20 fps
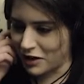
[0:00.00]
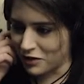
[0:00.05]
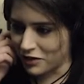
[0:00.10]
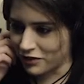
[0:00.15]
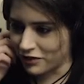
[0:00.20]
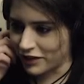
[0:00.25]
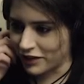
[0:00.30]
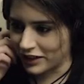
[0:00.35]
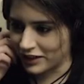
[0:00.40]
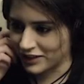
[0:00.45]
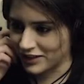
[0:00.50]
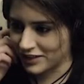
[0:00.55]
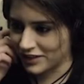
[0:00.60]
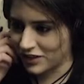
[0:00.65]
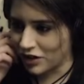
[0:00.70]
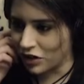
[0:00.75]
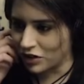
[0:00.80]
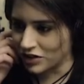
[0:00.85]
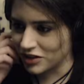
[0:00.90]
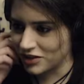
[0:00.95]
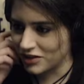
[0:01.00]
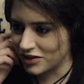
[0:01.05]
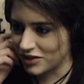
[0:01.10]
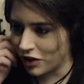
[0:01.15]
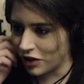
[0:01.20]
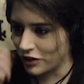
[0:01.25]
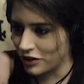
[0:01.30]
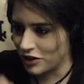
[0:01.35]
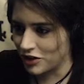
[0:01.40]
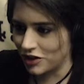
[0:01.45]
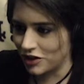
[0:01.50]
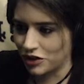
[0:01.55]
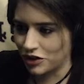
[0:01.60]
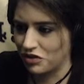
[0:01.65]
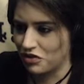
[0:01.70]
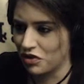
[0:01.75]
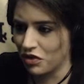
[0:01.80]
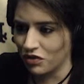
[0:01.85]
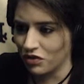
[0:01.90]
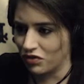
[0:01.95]
effects are
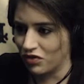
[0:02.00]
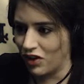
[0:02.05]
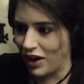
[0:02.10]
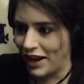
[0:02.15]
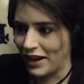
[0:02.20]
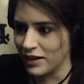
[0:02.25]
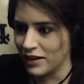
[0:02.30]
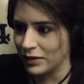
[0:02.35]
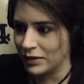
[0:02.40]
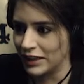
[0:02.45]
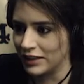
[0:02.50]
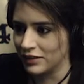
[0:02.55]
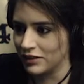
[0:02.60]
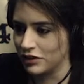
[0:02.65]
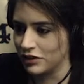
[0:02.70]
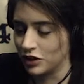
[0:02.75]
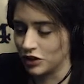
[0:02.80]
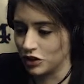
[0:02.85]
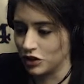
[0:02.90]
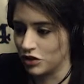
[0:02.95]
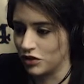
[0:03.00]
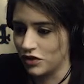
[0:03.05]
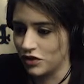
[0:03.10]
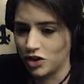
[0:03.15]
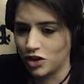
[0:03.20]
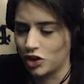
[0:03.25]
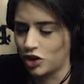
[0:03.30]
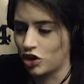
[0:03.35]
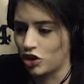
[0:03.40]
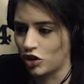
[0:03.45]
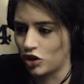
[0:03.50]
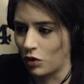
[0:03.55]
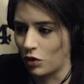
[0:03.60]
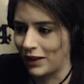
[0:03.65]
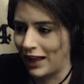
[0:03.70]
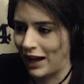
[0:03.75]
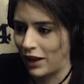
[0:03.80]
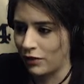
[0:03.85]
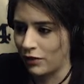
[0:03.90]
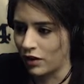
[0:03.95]
just randomly just so
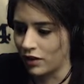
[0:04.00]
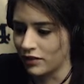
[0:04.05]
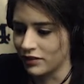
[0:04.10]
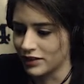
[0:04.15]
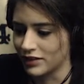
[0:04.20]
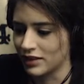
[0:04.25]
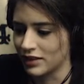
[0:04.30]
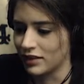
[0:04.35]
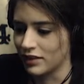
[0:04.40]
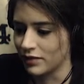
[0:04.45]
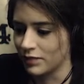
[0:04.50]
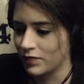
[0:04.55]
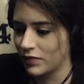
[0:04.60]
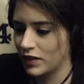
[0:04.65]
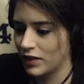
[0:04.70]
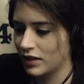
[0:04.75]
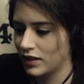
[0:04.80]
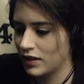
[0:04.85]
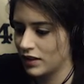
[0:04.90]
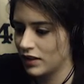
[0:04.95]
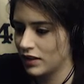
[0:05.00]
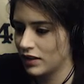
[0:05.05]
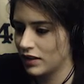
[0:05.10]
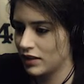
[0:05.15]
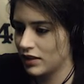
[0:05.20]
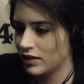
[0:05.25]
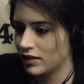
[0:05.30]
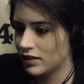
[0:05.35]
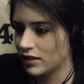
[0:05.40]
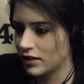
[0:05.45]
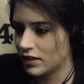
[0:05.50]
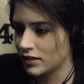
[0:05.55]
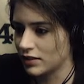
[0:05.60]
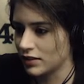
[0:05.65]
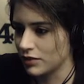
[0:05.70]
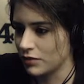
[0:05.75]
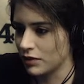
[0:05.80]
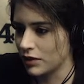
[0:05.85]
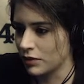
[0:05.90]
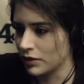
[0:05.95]
loud all of a sudden. So let's
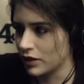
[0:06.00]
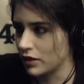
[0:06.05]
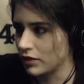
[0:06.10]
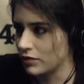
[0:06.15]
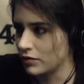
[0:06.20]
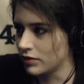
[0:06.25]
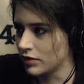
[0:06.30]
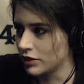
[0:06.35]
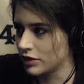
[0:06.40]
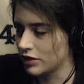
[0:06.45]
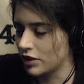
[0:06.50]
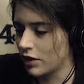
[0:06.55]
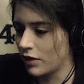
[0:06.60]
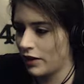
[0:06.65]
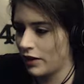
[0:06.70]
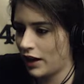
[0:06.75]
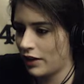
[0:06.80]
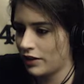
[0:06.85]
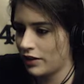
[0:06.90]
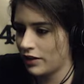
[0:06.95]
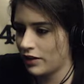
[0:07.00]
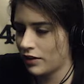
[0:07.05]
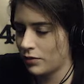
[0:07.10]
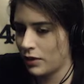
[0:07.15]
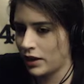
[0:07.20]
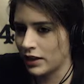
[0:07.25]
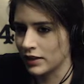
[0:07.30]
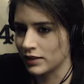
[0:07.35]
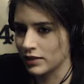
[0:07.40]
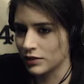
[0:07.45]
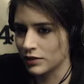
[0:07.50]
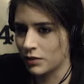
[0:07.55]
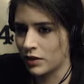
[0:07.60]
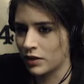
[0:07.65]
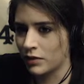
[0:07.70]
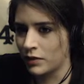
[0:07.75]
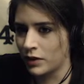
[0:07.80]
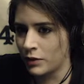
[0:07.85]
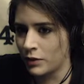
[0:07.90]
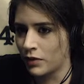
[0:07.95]
see, where are we going? We're just going out into the wastes
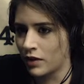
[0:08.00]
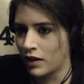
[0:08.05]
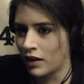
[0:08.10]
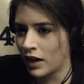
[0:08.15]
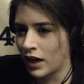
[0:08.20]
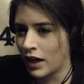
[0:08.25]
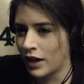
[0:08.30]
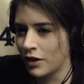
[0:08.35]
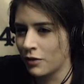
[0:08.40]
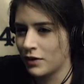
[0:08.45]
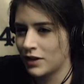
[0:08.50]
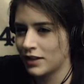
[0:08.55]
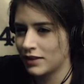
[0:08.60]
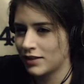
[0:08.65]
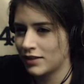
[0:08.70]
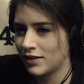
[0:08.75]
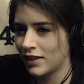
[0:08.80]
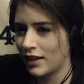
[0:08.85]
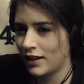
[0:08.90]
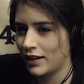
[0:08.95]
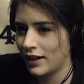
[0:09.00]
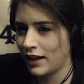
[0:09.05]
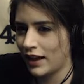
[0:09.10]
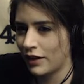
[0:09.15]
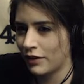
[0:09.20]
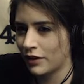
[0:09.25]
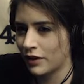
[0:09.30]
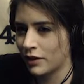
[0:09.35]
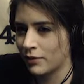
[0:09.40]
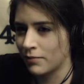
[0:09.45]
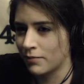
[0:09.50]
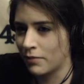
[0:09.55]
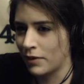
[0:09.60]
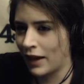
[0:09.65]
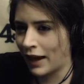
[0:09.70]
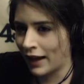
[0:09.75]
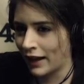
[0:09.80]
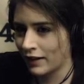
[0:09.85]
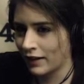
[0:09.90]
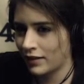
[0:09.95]
where we were. I don't want to send out our
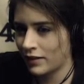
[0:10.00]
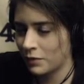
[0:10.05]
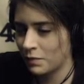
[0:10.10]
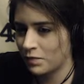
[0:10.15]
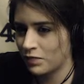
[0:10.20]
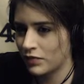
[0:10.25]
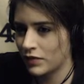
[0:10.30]
bat.